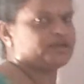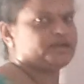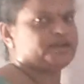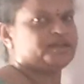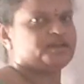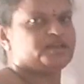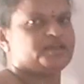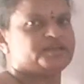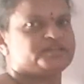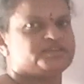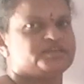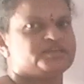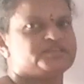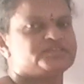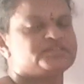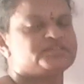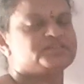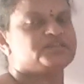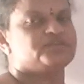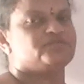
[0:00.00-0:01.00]
are writing like
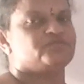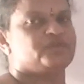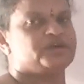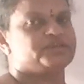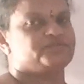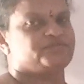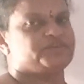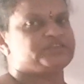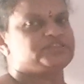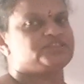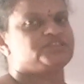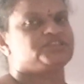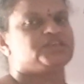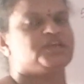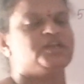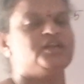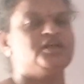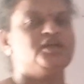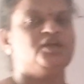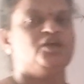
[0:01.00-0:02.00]
this. First
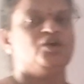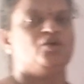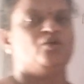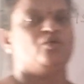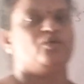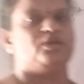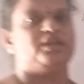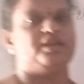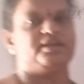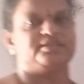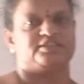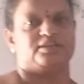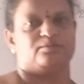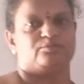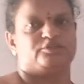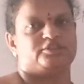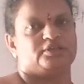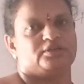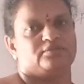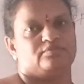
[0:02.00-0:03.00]
shell, only s
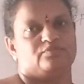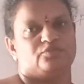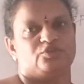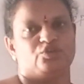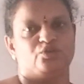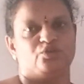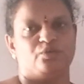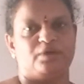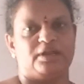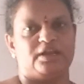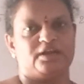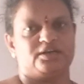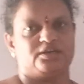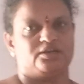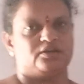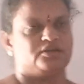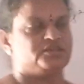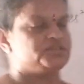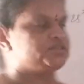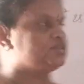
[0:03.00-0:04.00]
subshell, 2
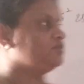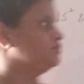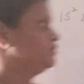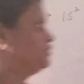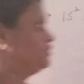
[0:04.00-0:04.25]
electrons.